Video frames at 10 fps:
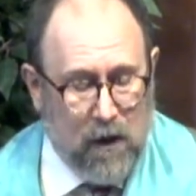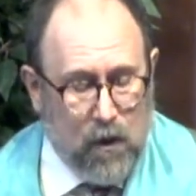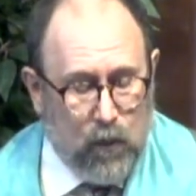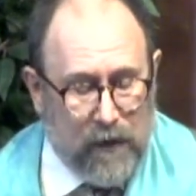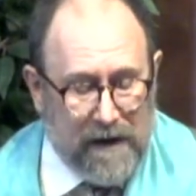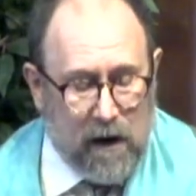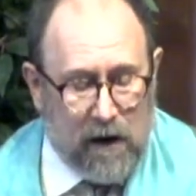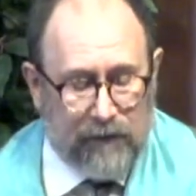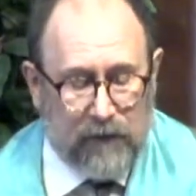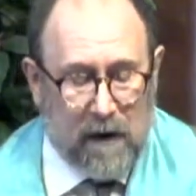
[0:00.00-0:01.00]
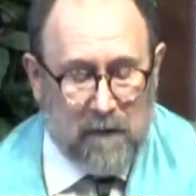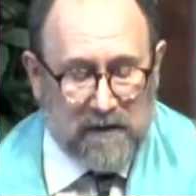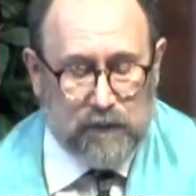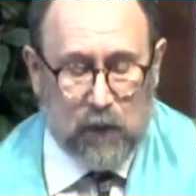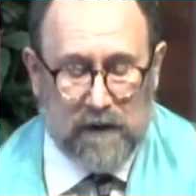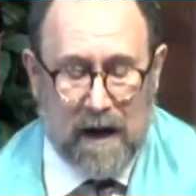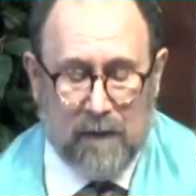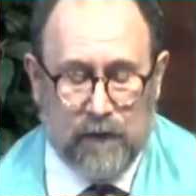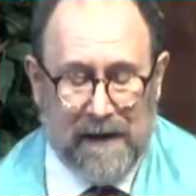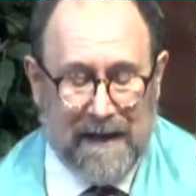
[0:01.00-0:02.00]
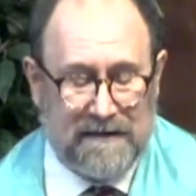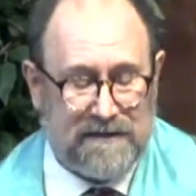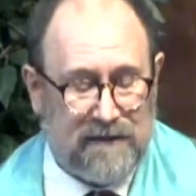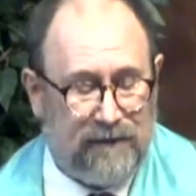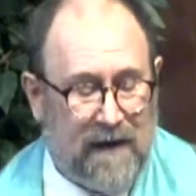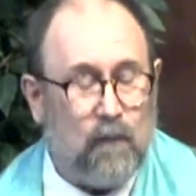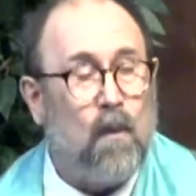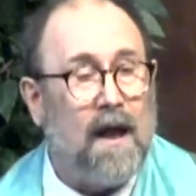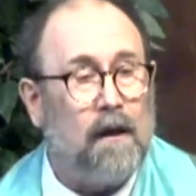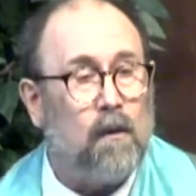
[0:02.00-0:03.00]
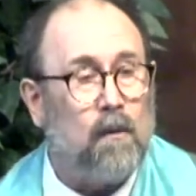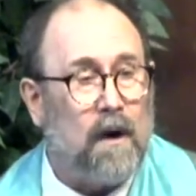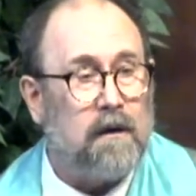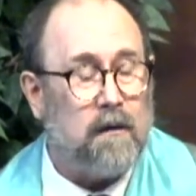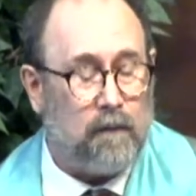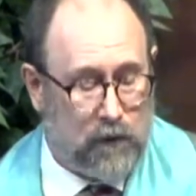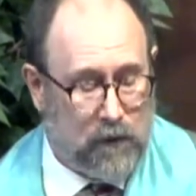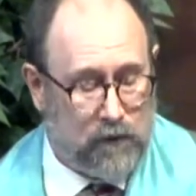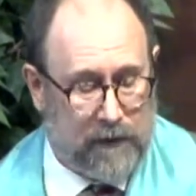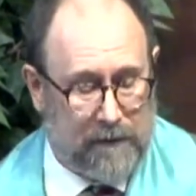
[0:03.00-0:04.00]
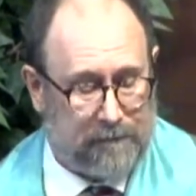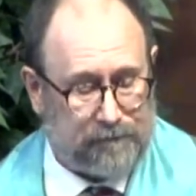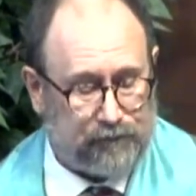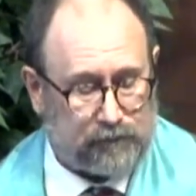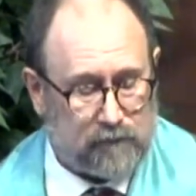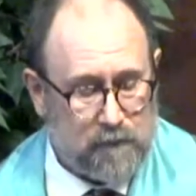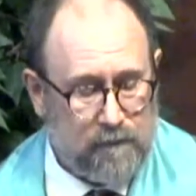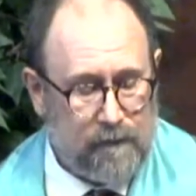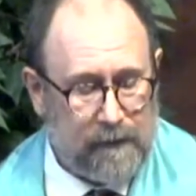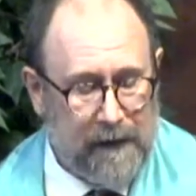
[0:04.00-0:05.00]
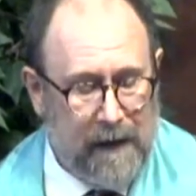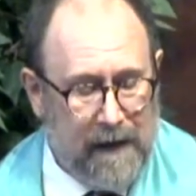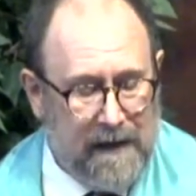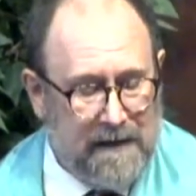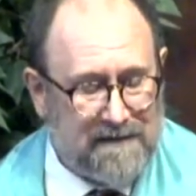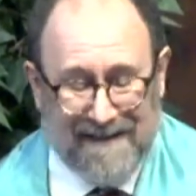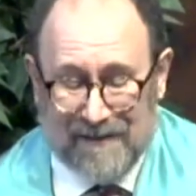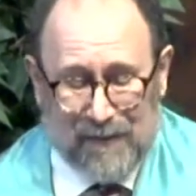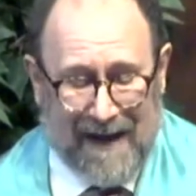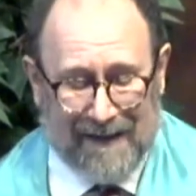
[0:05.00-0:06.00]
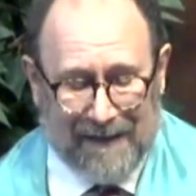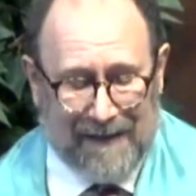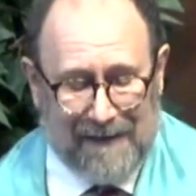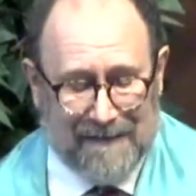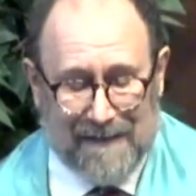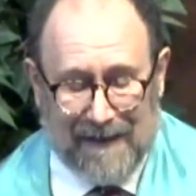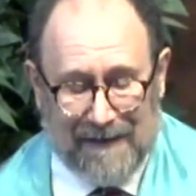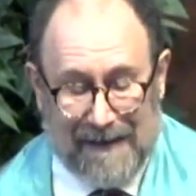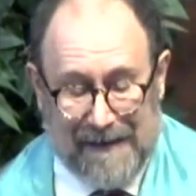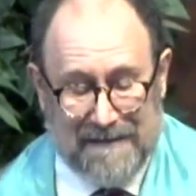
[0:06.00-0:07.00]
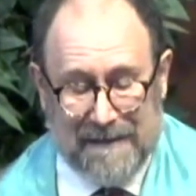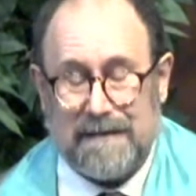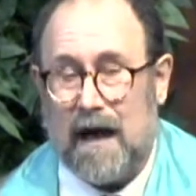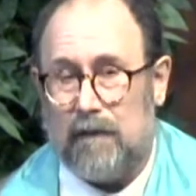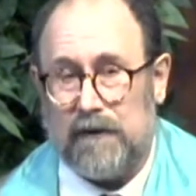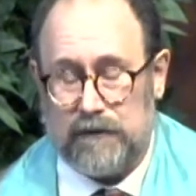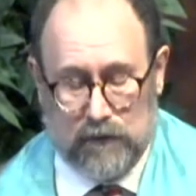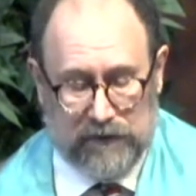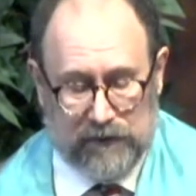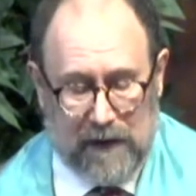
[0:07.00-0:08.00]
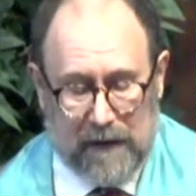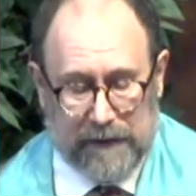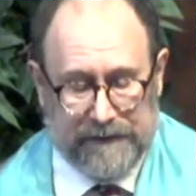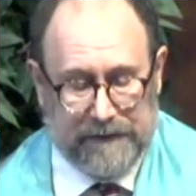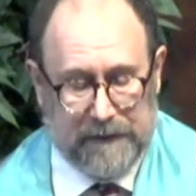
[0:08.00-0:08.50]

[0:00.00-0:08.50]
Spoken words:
we offer a much more comprehensive and well-run program. Sexuality is not an easy topic to address.